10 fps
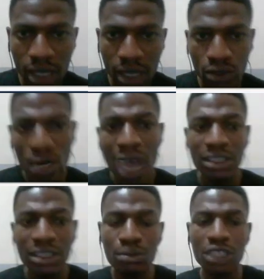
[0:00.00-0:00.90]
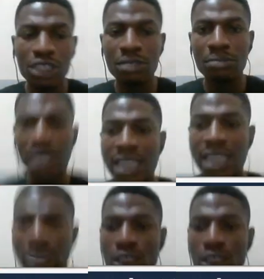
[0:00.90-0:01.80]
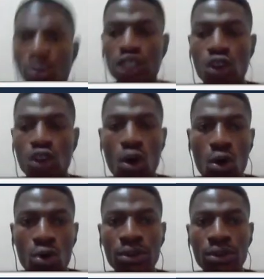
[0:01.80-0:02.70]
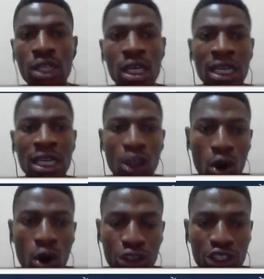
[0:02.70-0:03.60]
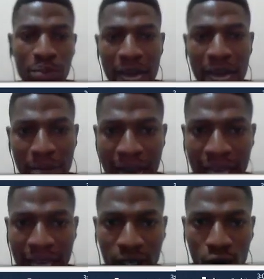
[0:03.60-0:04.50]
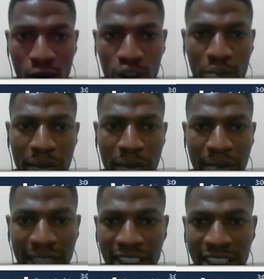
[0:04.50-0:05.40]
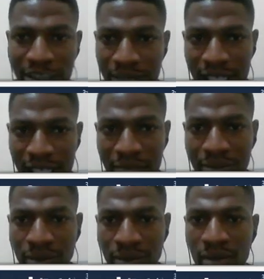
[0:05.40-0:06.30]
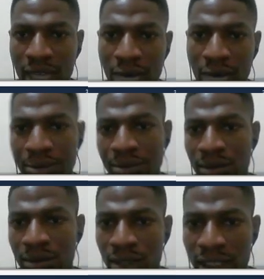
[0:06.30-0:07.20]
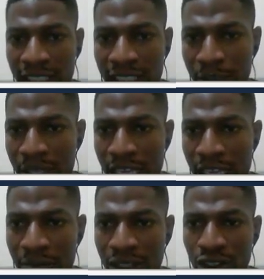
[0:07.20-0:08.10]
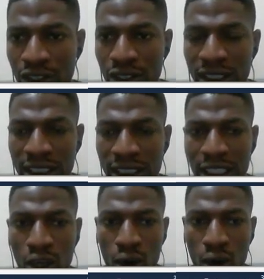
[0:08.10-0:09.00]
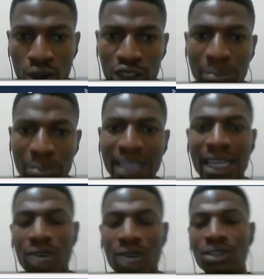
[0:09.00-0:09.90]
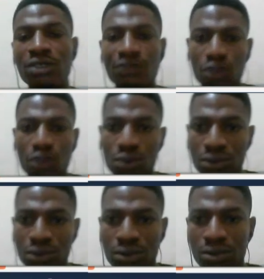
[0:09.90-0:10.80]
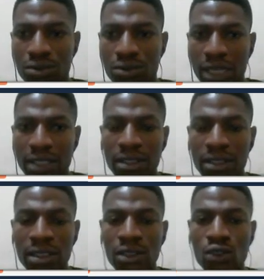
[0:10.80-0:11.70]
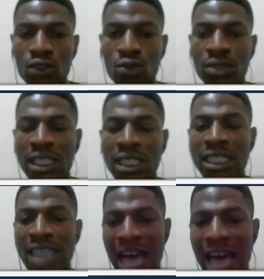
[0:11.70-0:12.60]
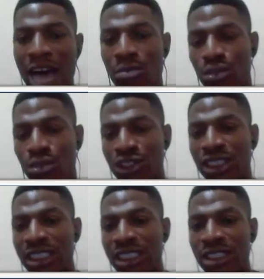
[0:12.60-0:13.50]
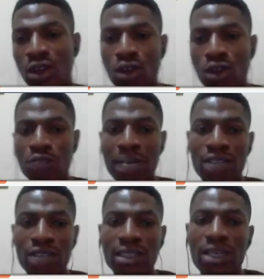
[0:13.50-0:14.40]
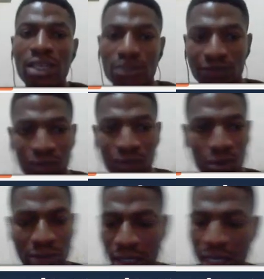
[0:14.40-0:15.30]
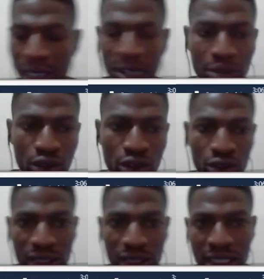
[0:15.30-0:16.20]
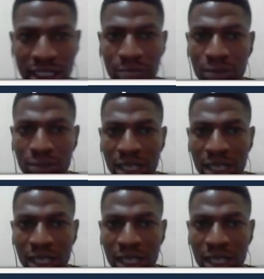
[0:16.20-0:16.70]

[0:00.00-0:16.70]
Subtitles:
And so how is the money being made? Now there's what is called cost per mile, CPM. Now, CPM is just the cost per thousand views, right? So how much is the cost per your thousand views? Now, let me just use this example.